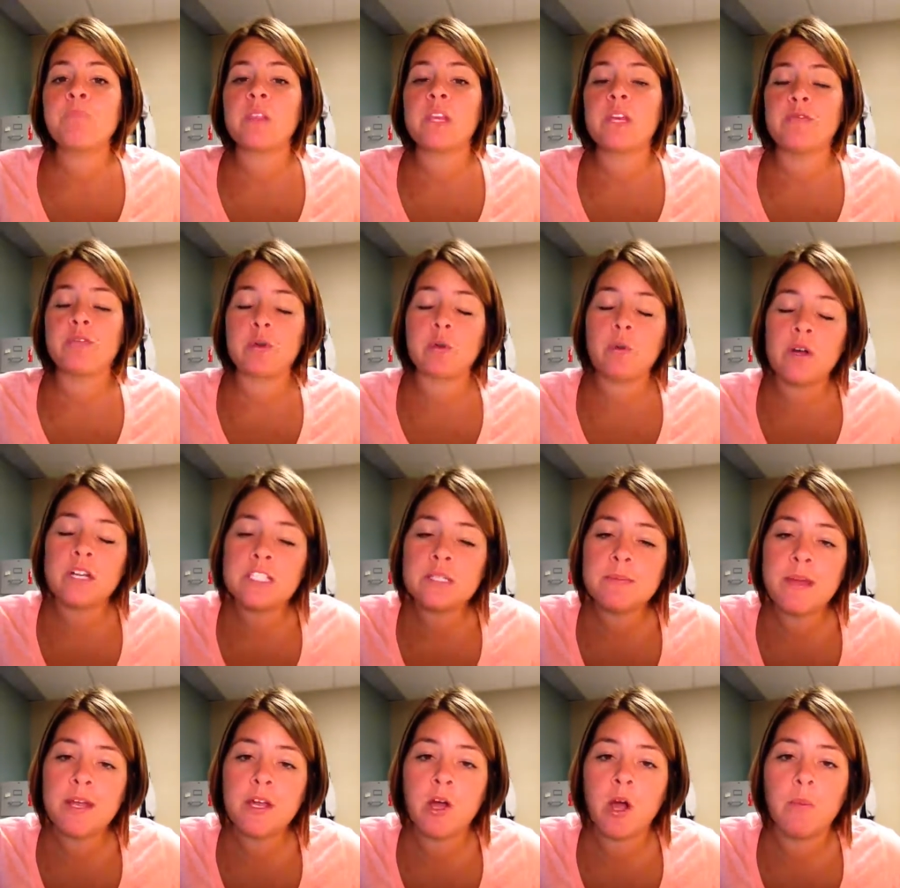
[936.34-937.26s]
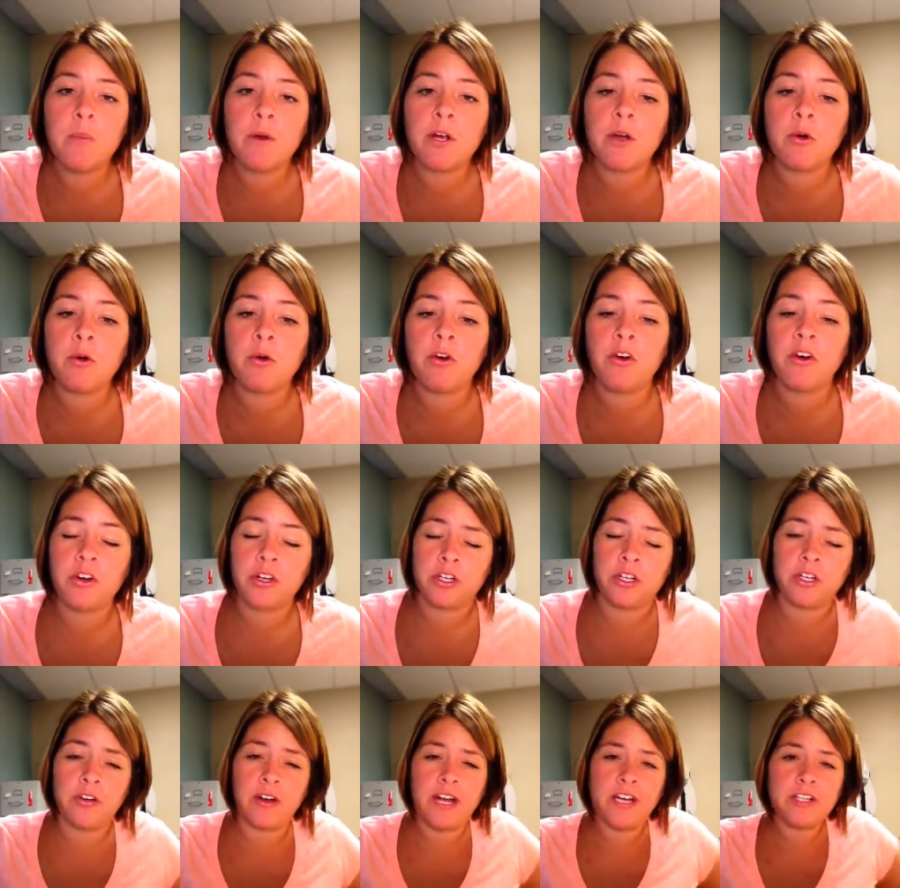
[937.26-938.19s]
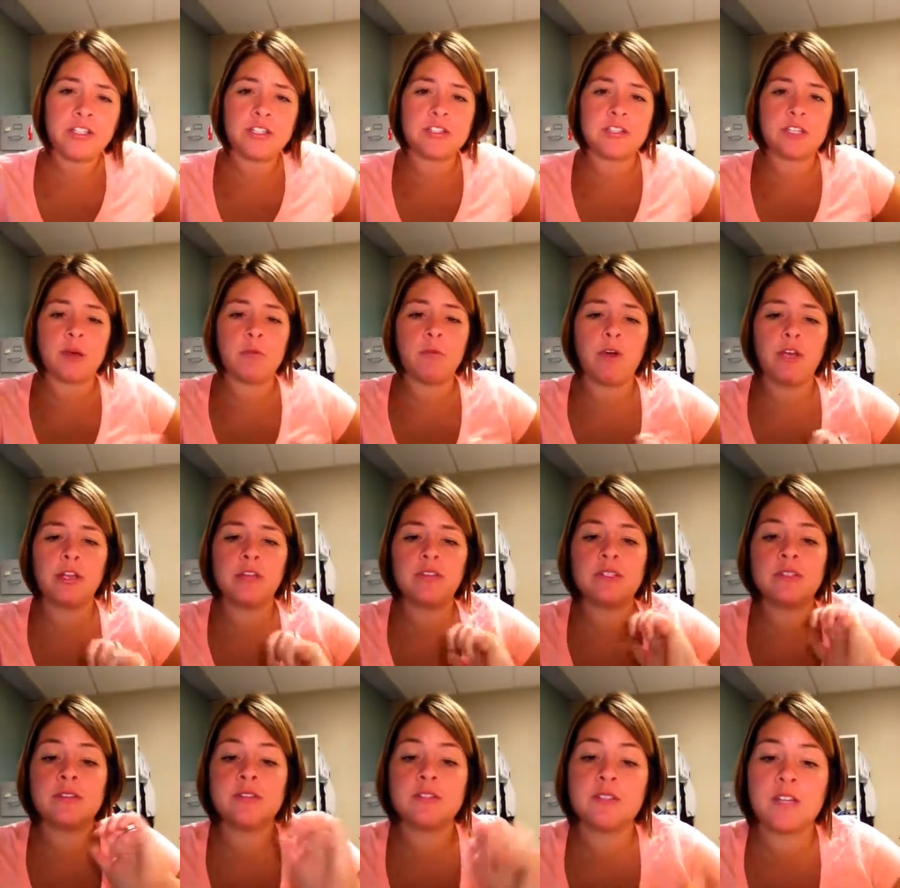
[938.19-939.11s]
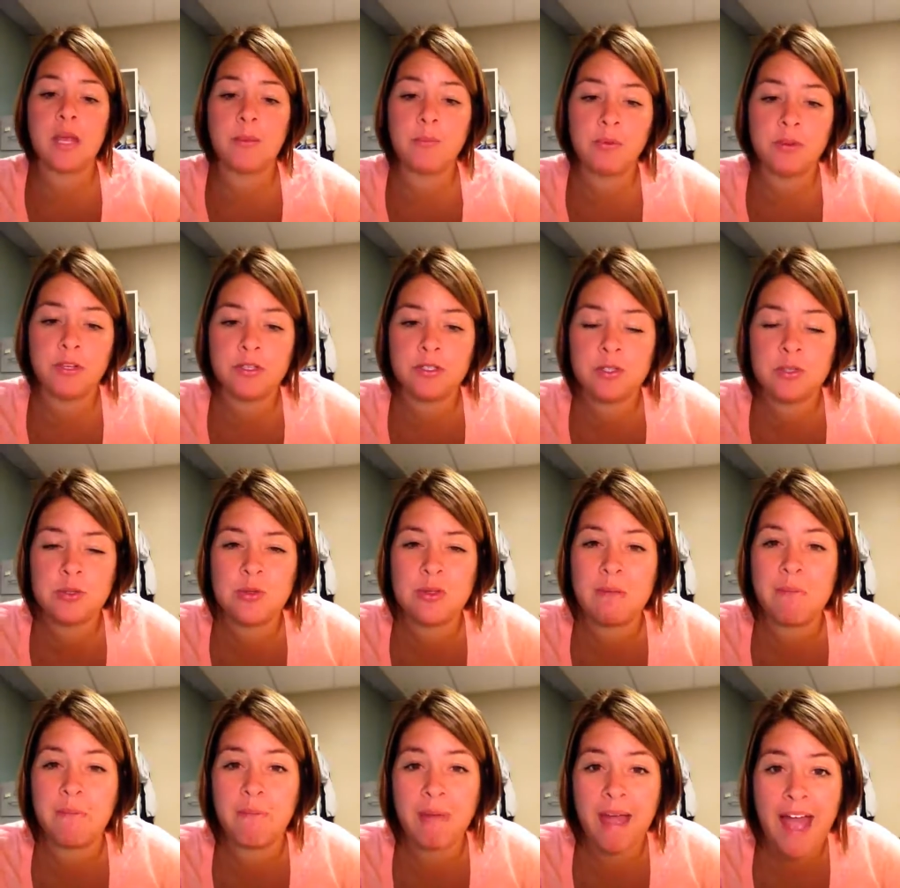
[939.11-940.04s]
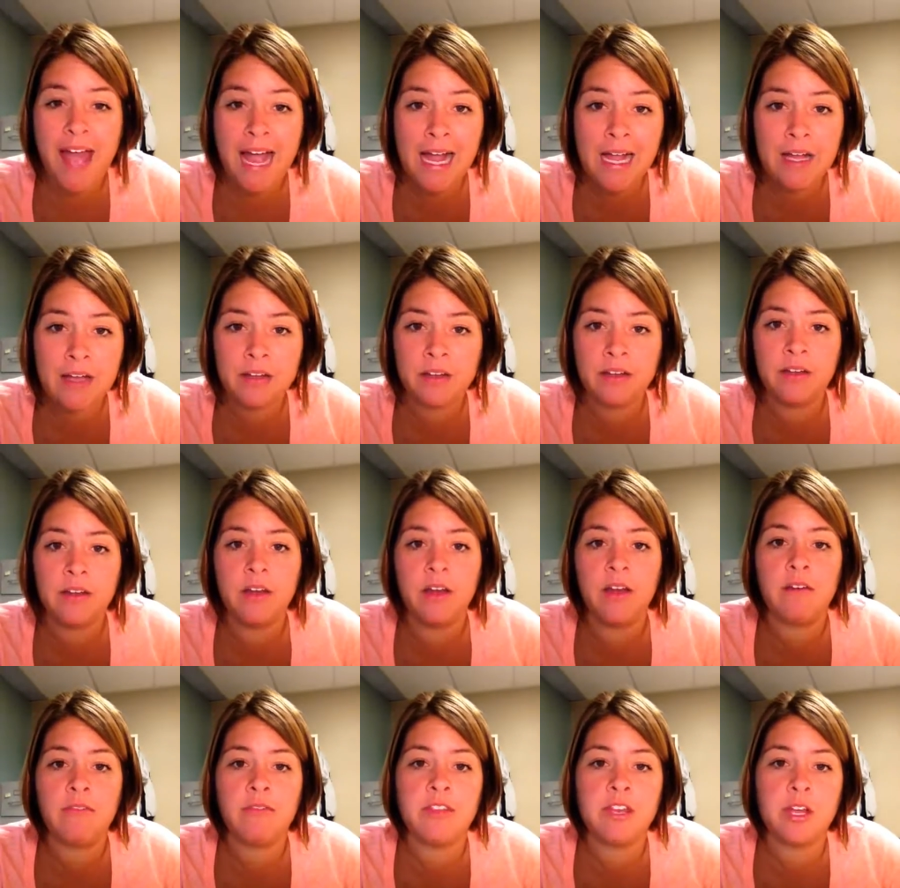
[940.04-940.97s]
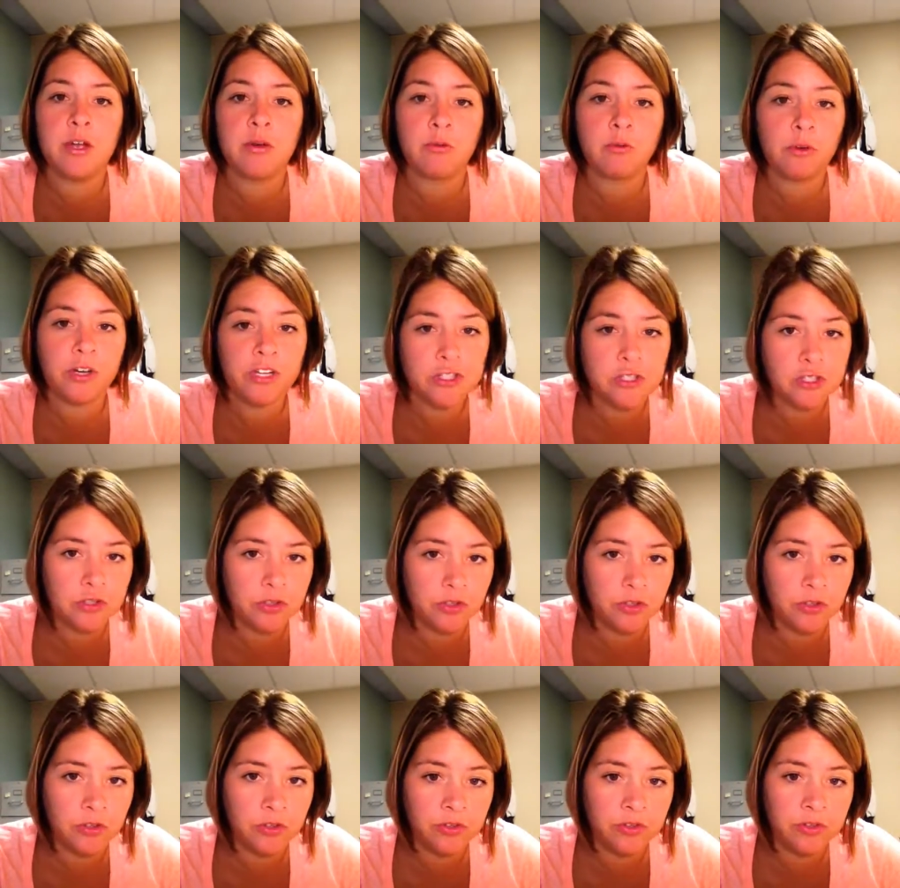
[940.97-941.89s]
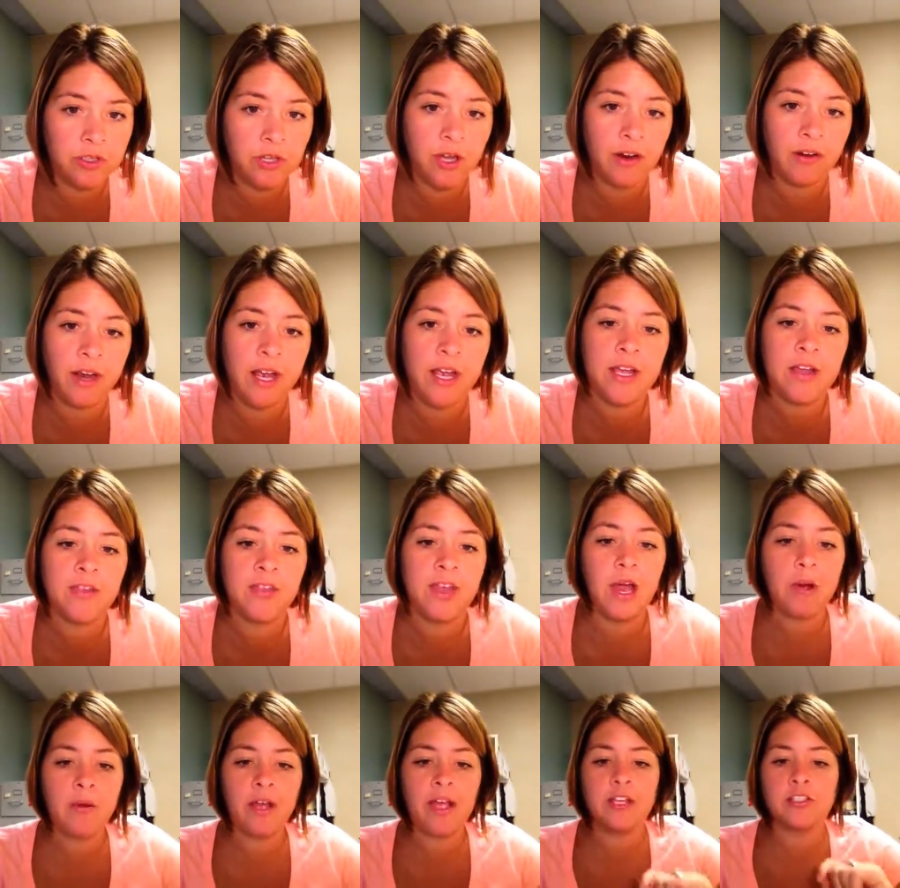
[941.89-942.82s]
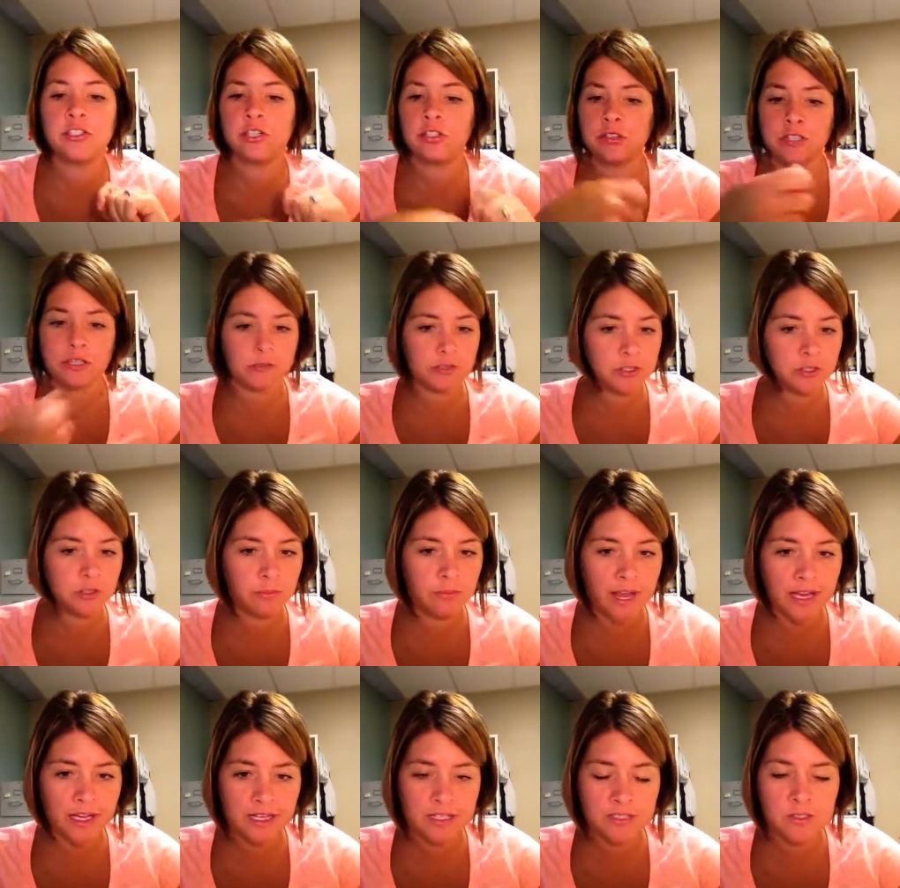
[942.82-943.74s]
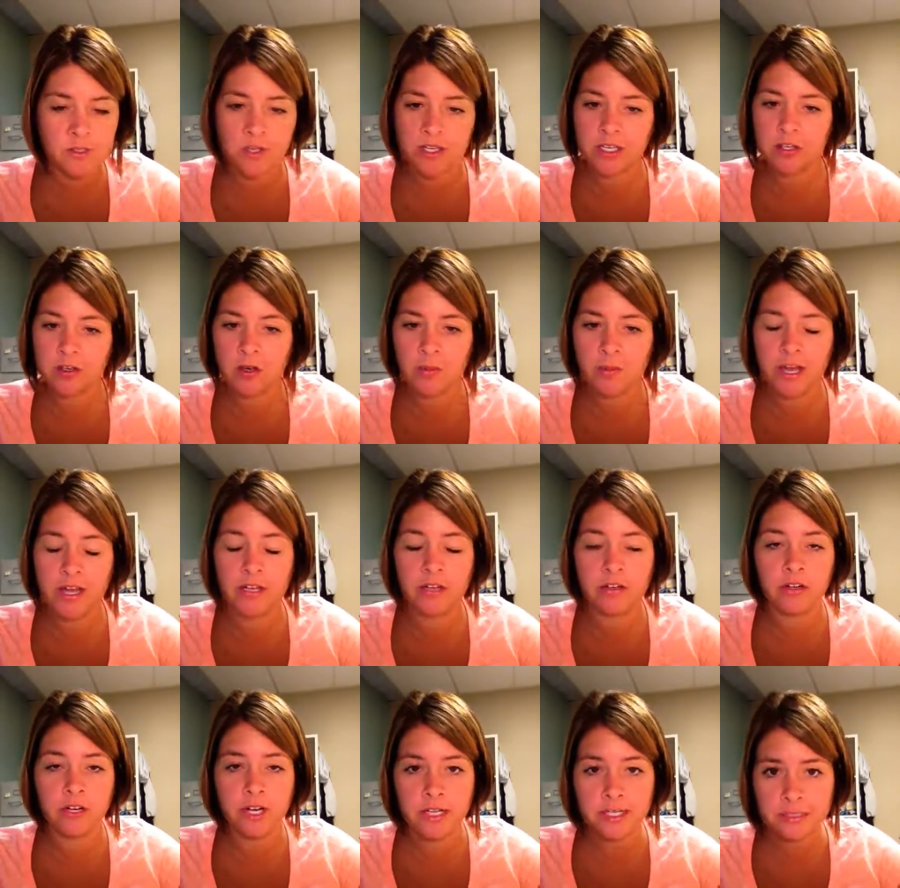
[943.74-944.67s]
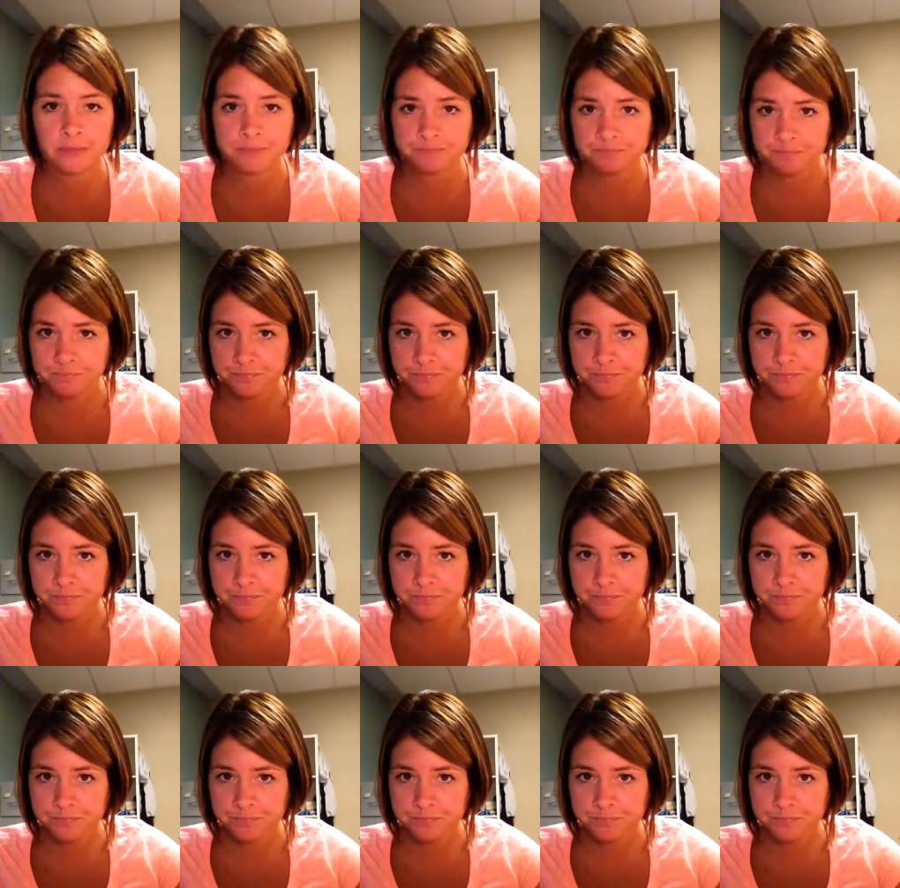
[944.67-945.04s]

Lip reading: If you're going to make homework corrections, I want you to staple it to the back of the original, all right? And that way, turn the original back in so I can go back and grade it